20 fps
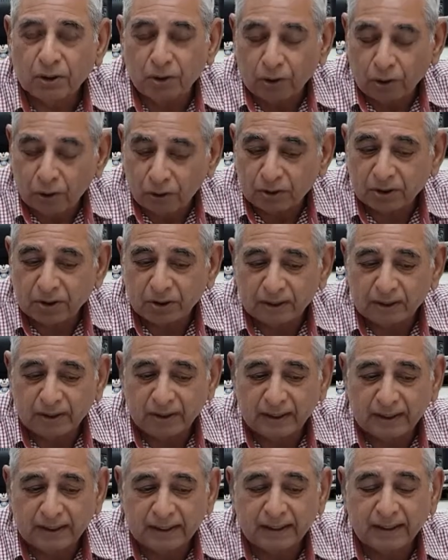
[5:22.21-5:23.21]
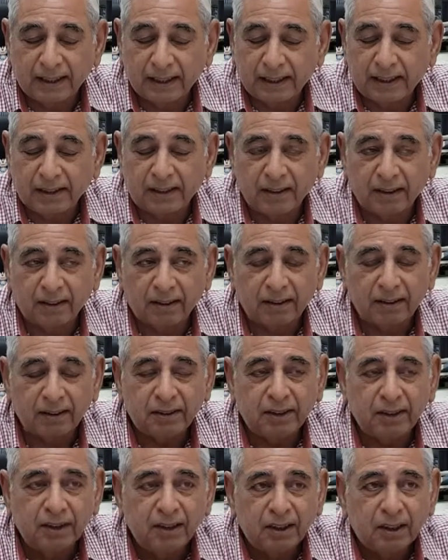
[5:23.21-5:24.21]
losses in direct current,
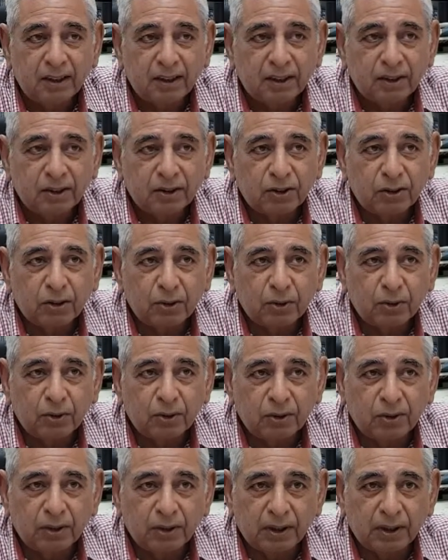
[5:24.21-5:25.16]
so